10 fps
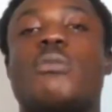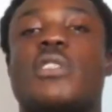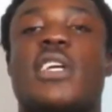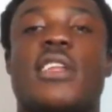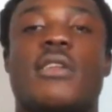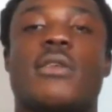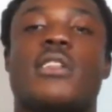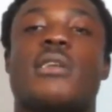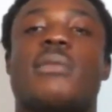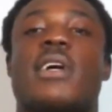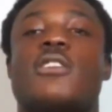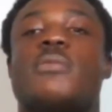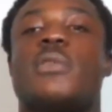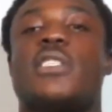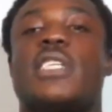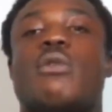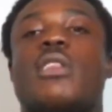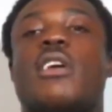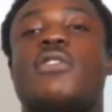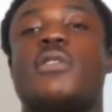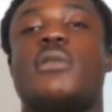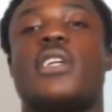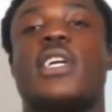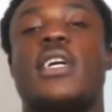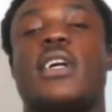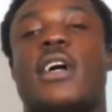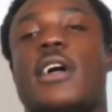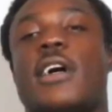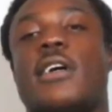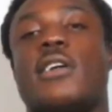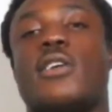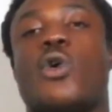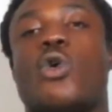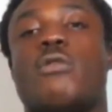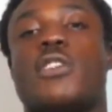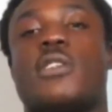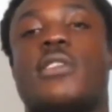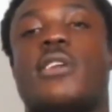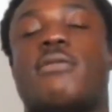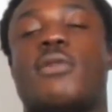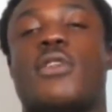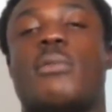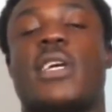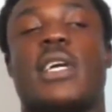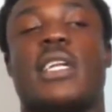together on Clubhouse, because I would love to go over some stuff with you, man. And